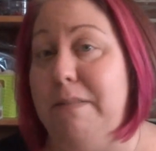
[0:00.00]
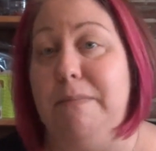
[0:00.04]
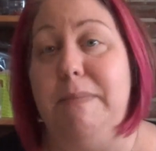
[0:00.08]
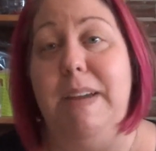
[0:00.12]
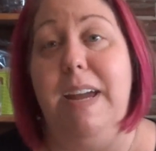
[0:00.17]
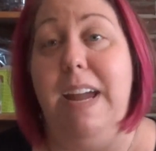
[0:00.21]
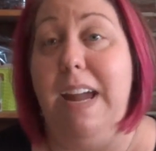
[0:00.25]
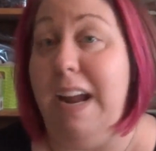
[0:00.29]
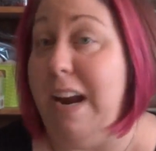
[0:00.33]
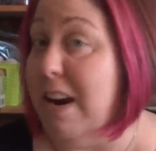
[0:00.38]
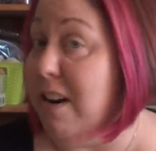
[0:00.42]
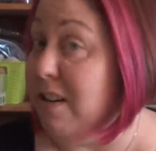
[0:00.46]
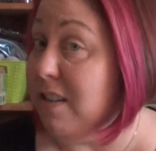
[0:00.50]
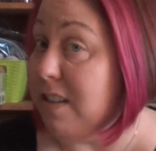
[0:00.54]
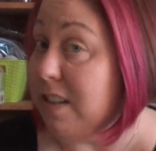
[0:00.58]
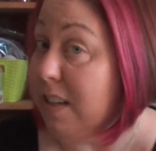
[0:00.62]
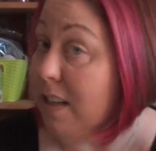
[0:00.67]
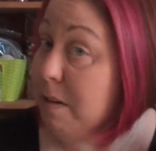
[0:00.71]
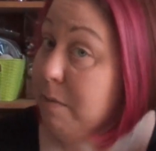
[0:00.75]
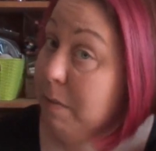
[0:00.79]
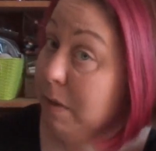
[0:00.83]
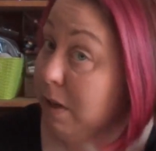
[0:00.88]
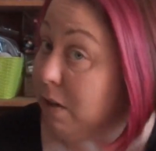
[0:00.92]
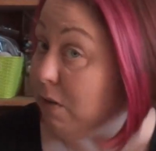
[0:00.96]
My hair's
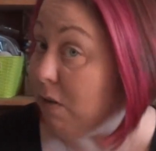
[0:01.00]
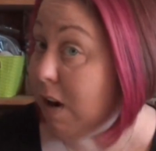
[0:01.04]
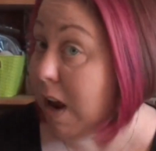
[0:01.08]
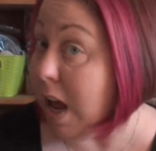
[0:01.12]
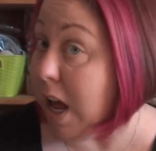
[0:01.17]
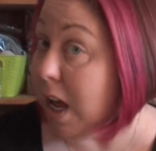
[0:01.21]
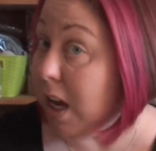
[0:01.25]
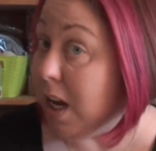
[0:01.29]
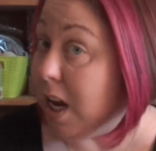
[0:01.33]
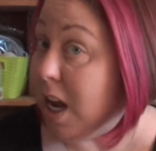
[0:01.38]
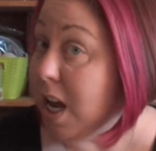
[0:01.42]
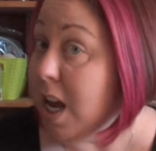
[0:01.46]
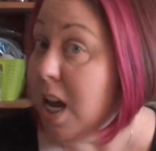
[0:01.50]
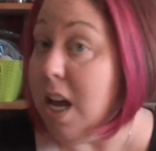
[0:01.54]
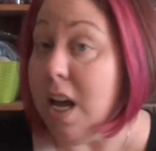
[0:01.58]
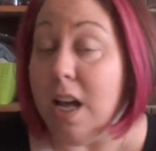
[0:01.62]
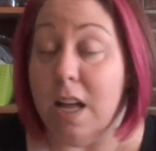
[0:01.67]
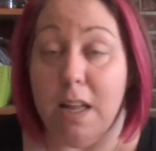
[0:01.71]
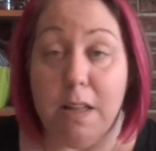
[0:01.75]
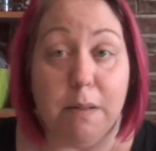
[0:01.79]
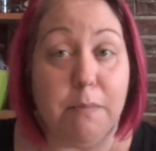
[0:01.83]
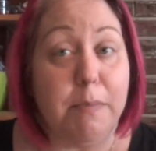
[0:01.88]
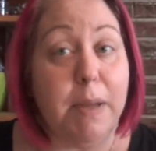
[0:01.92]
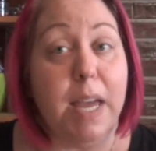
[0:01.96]
going to be a wreck.
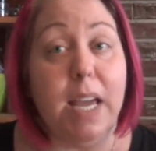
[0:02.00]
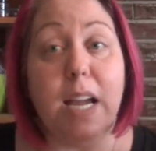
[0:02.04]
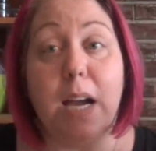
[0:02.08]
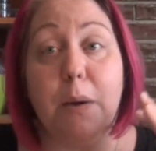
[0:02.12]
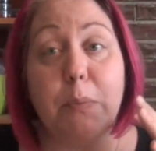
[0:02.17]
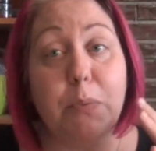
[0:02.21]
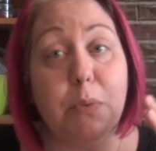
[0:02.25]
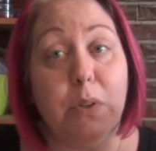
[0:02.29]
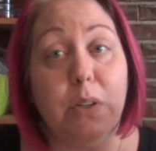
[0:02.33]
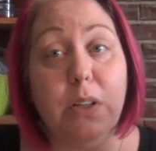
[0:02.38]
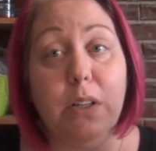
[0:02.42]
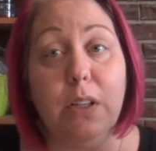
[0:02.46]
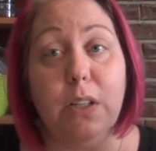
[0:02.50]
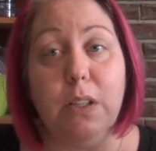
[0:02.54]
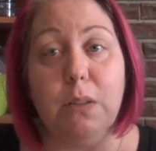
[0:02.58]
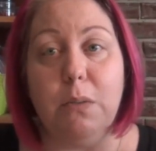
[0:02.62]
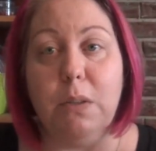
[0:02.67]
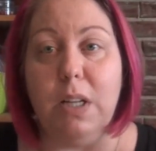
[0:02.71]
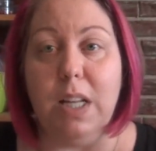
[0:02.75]
The makeup will,